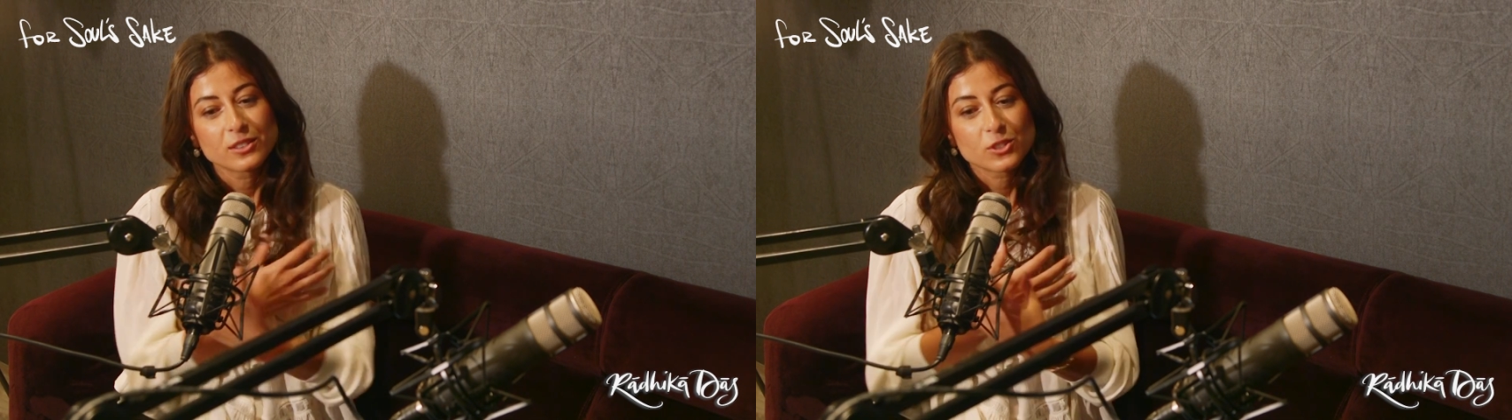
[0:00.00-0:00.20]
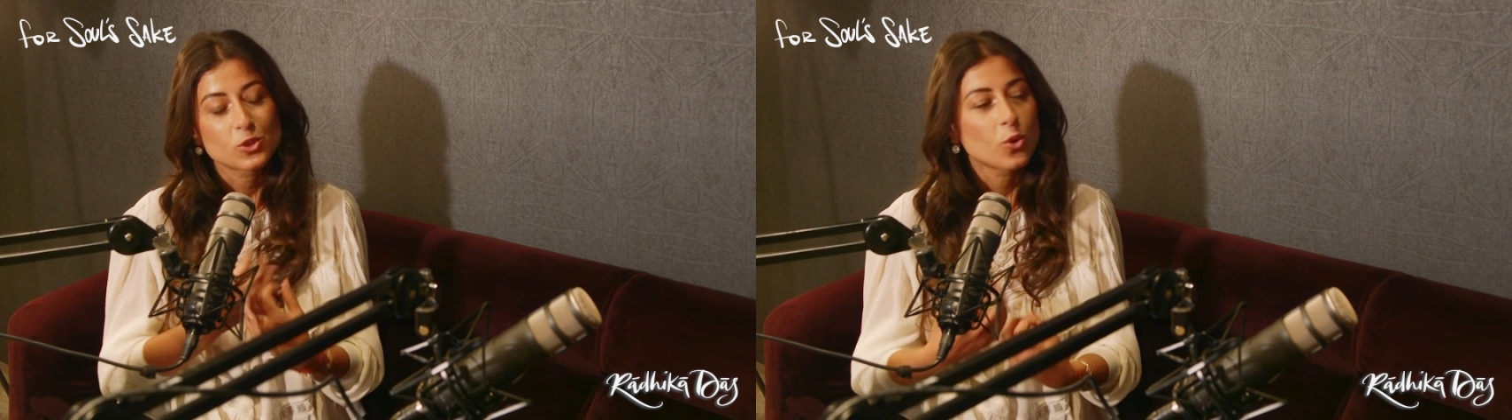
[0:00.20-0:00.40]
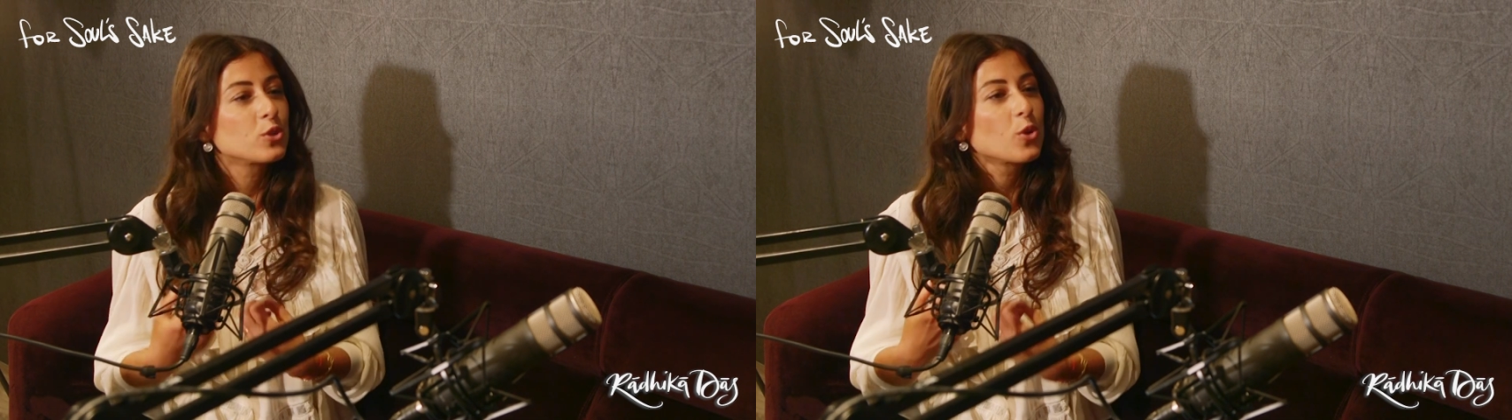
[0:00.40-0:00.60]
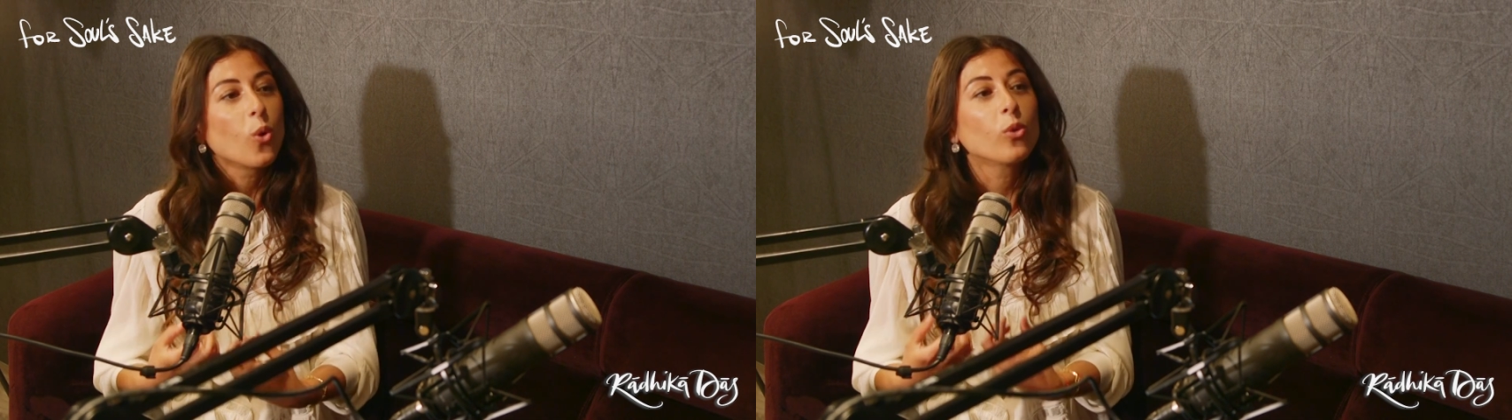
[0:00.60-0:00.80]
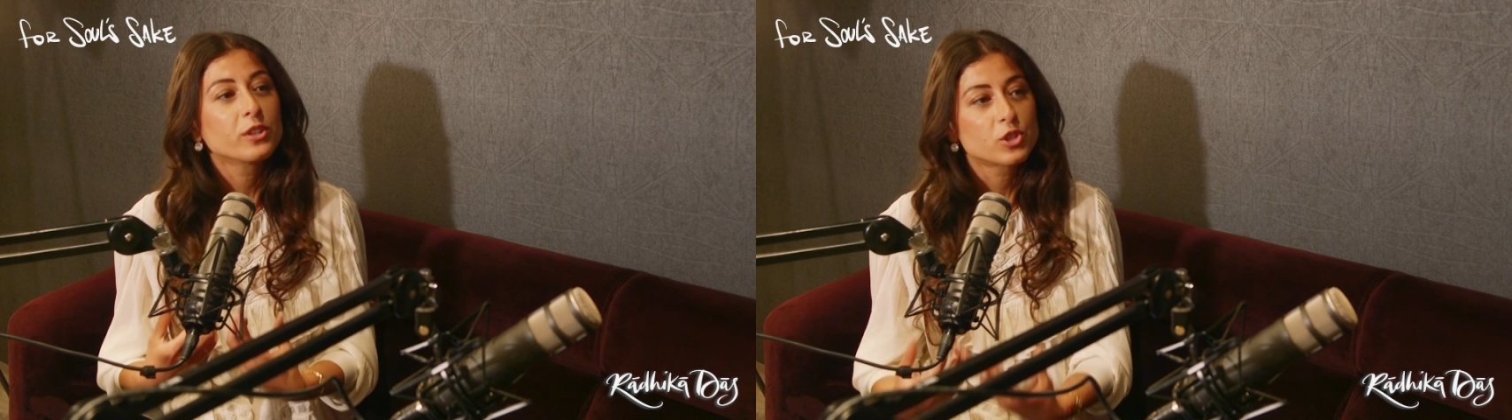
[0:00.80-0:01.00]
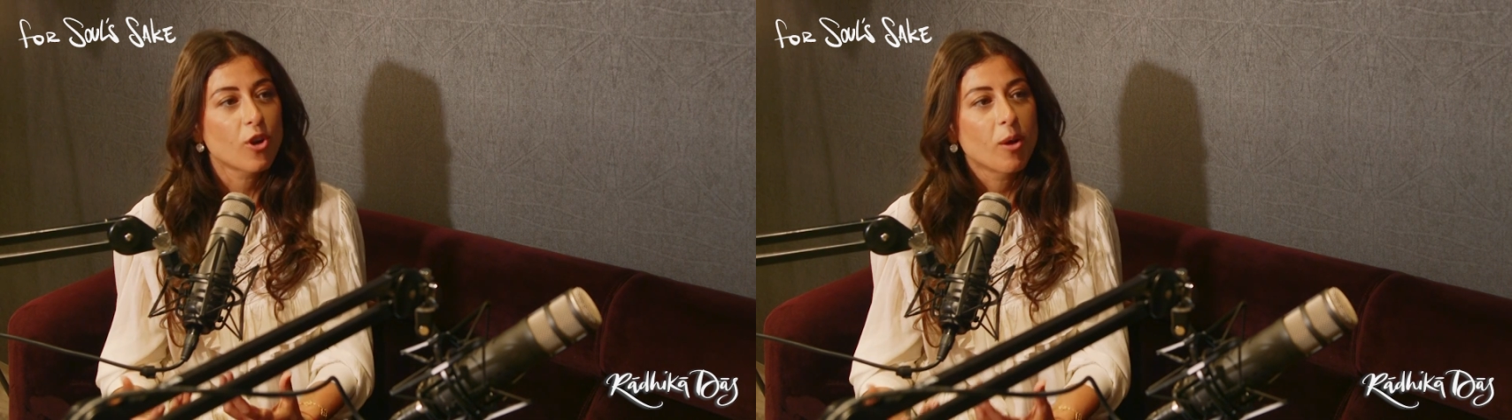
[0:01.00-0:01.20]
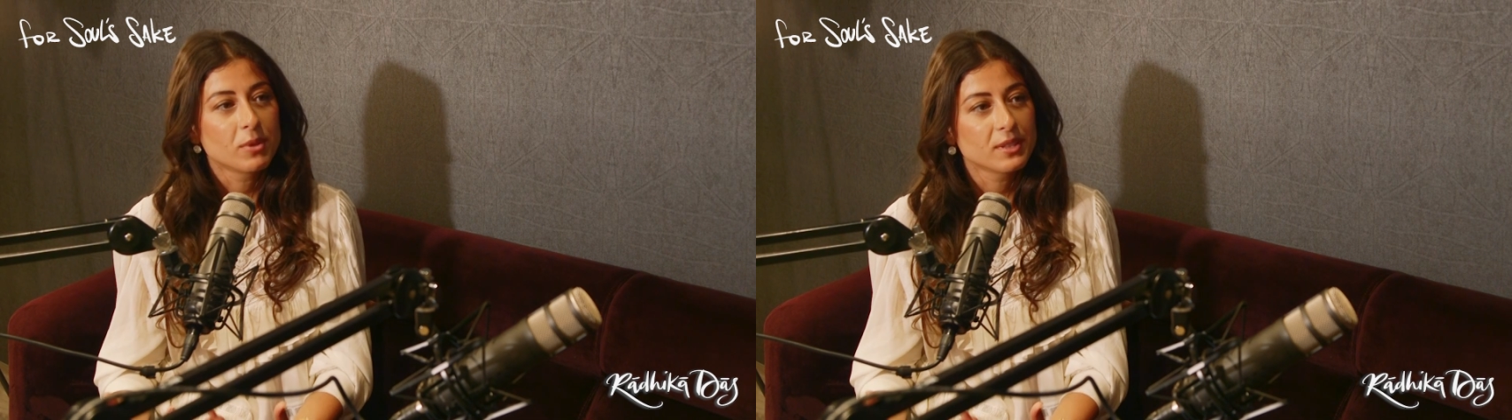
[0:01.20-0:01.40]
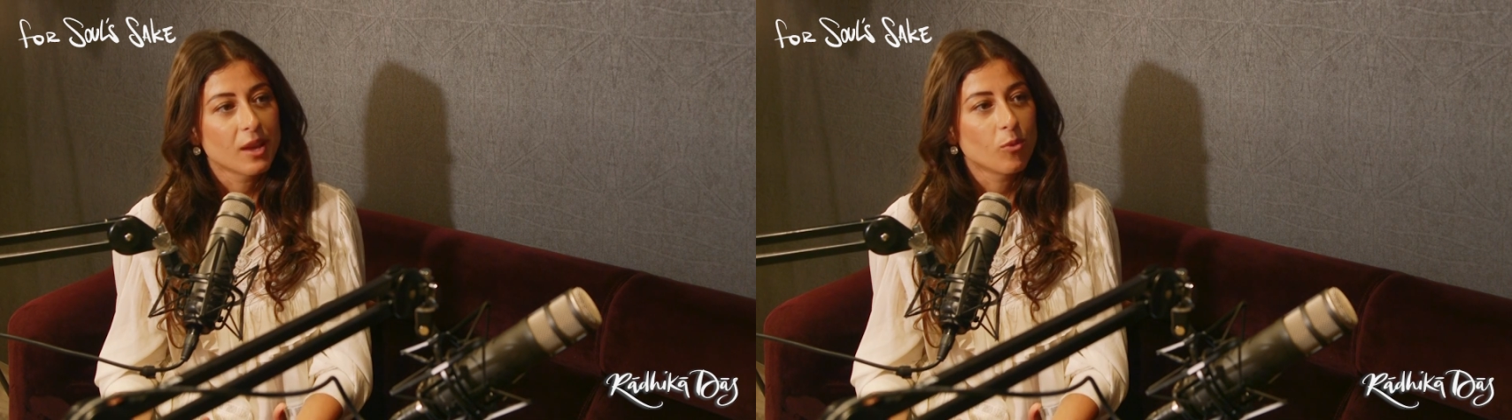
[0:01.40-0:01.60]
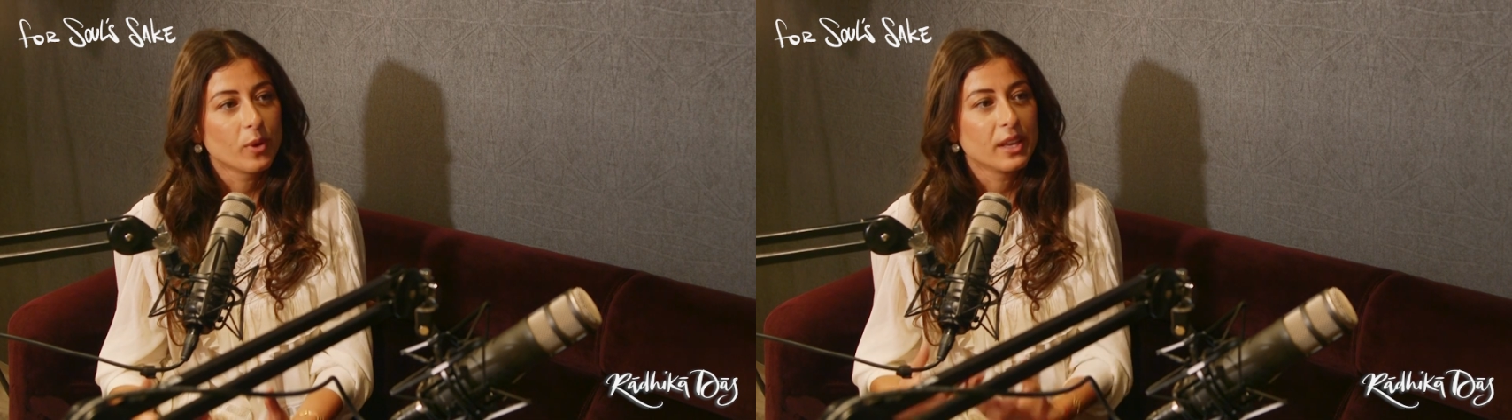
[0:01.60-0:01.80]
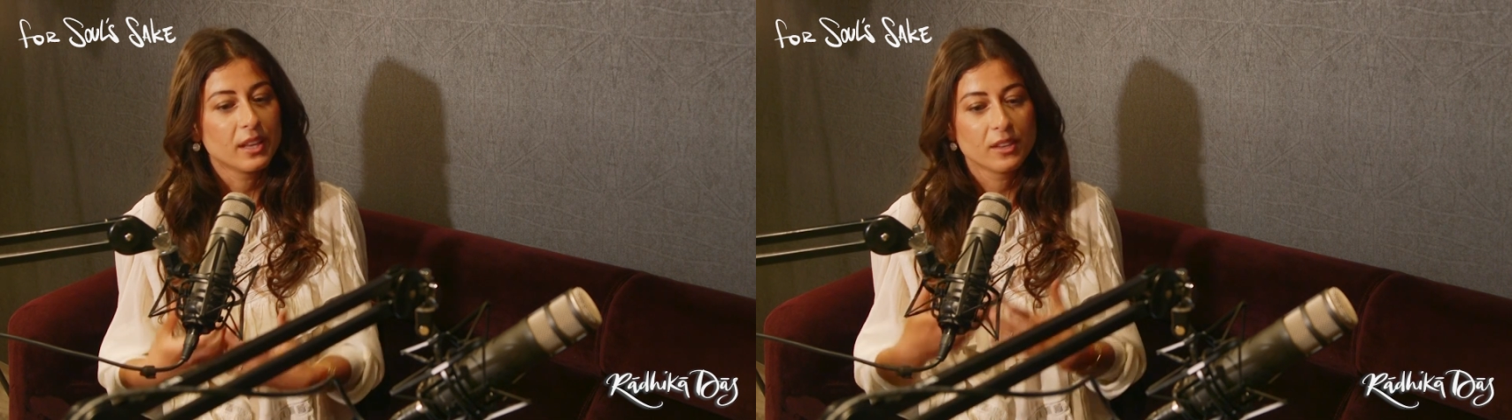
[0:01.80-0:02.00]
stores all the trauma that
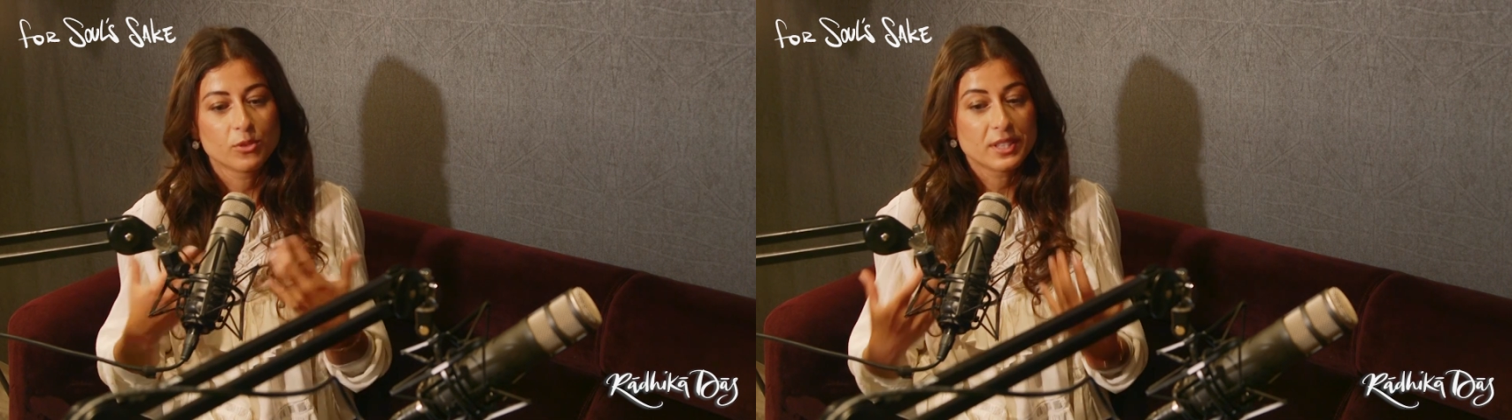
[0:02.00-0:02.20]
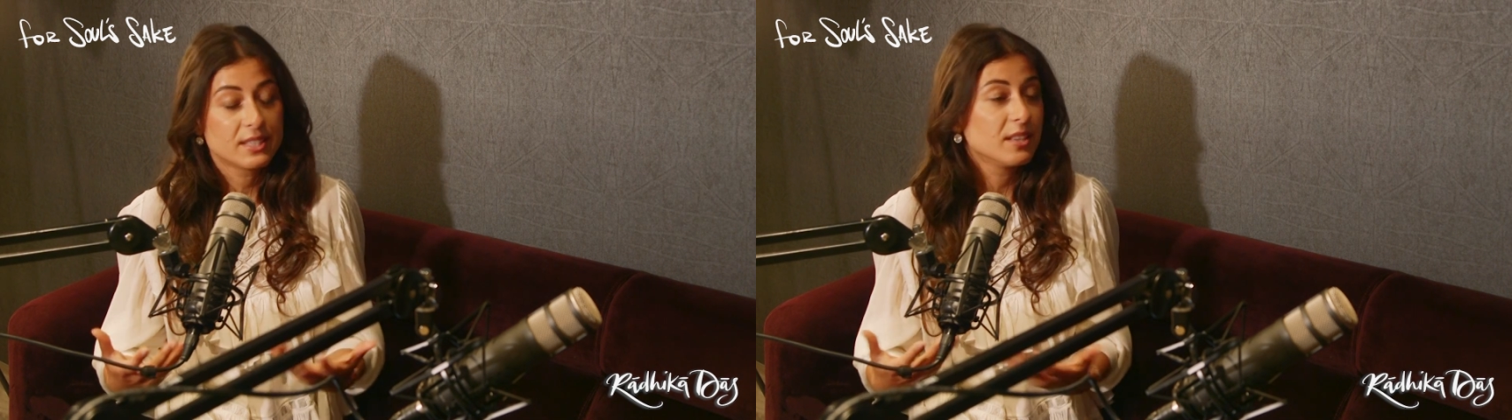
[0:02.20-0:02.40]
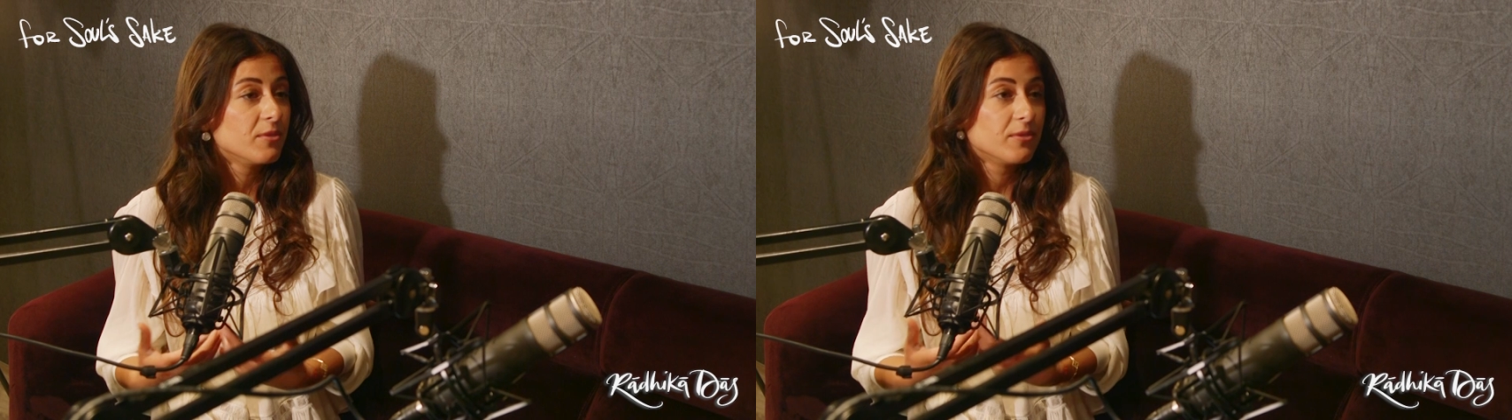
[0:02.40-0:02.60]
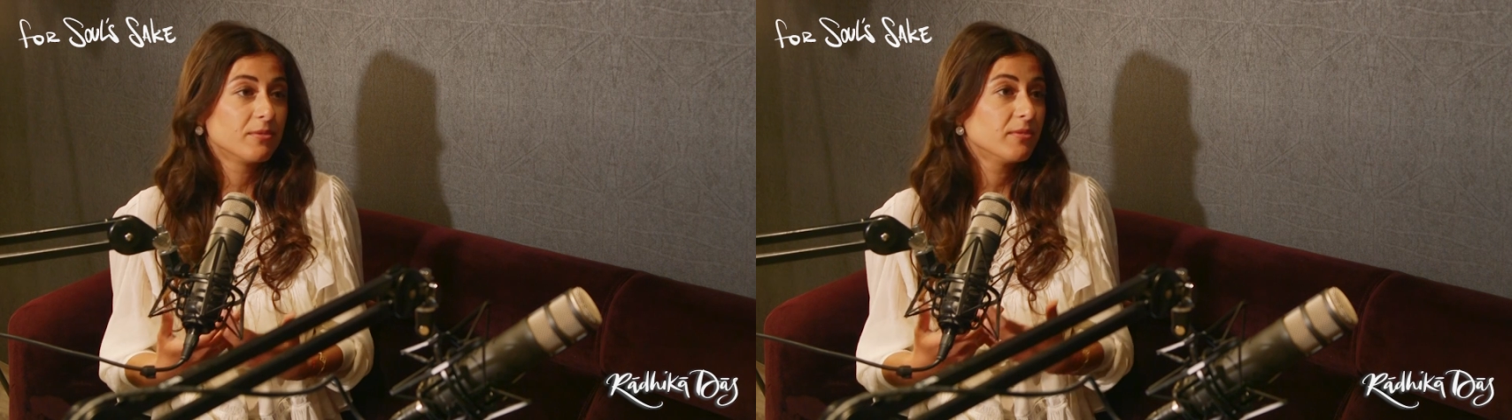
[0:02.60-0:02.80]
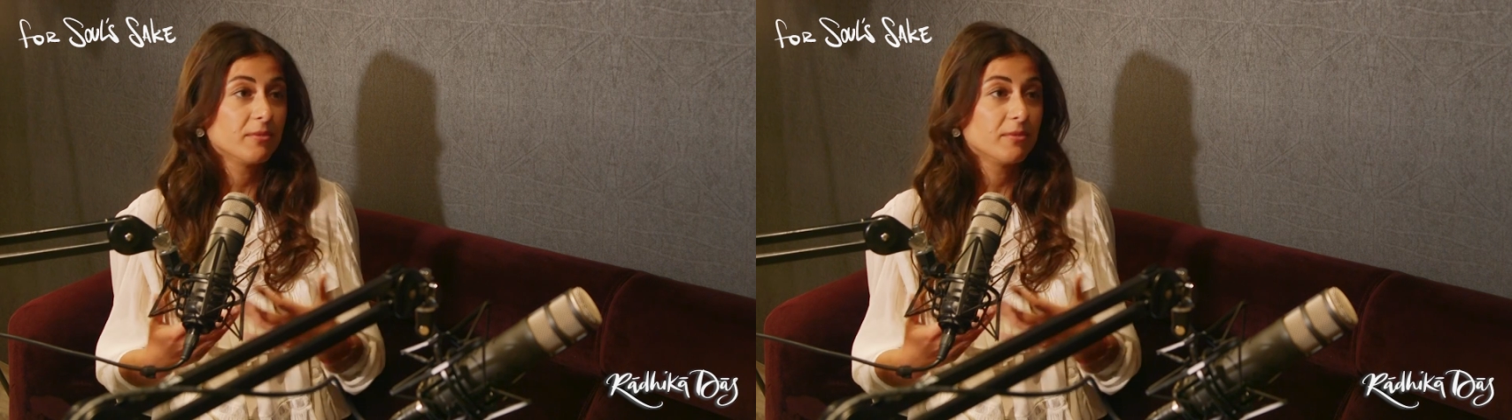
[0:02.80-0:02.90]
we receive,